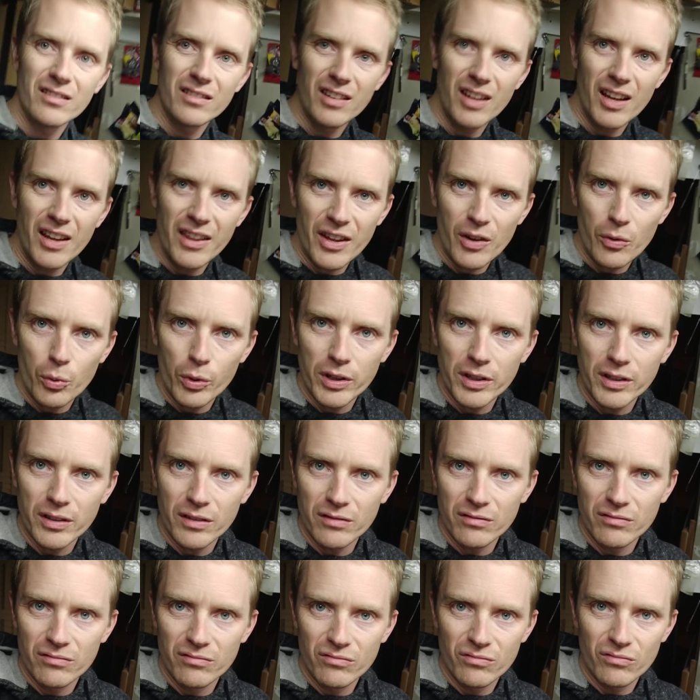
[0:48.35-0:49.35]
and they wouldn't
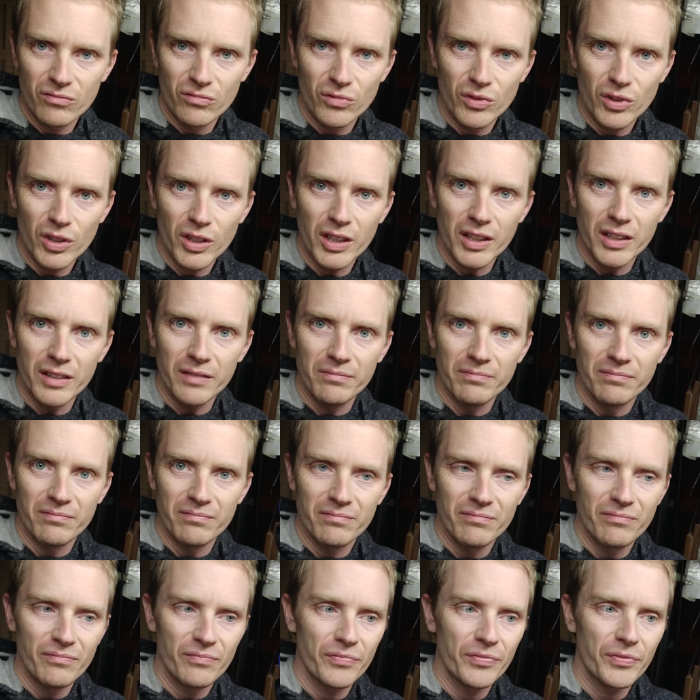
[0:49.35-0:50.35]
really
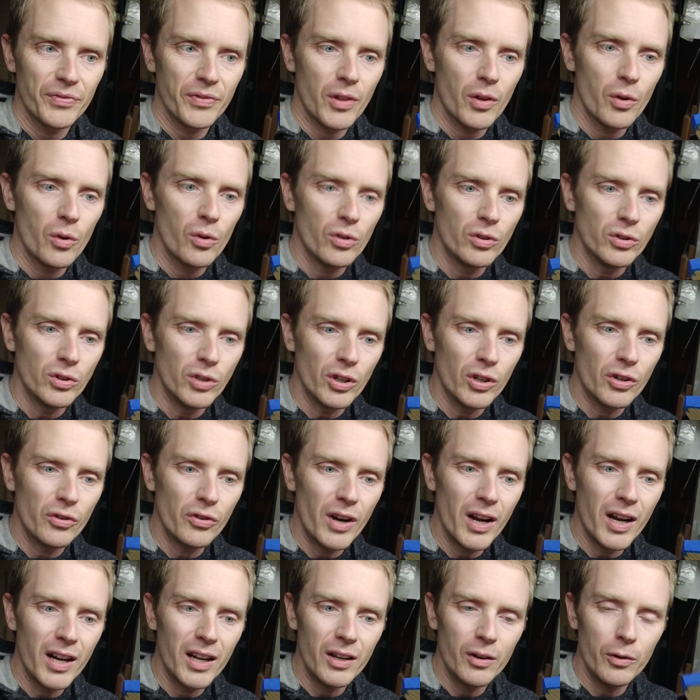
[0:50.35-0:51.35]
look
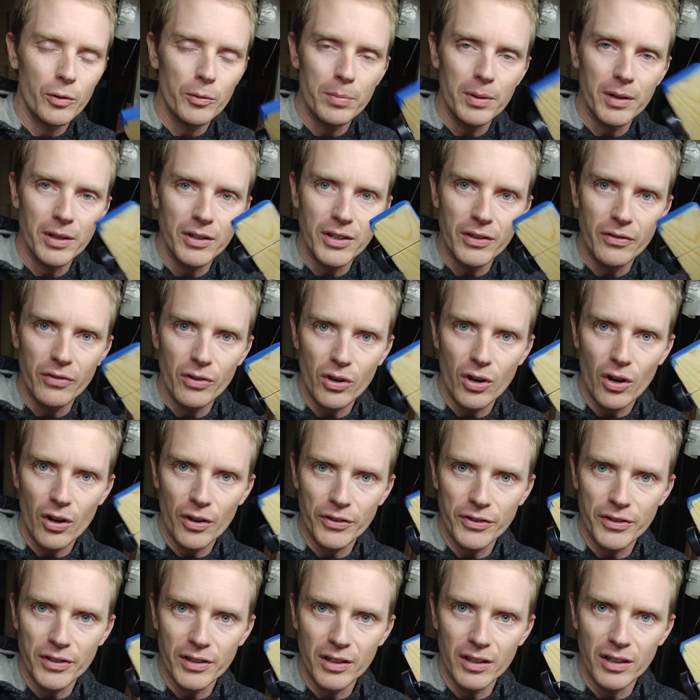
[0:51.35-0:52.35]
right. It would be
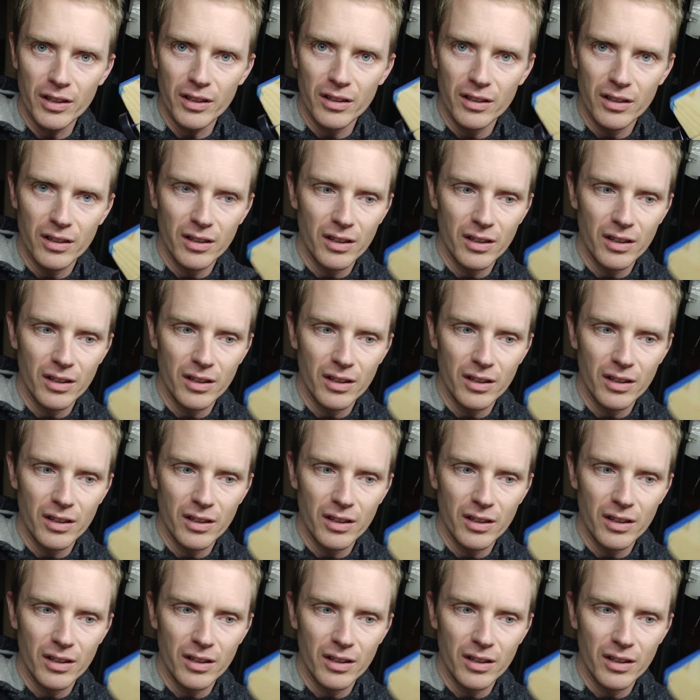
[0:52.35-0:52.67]
difficult to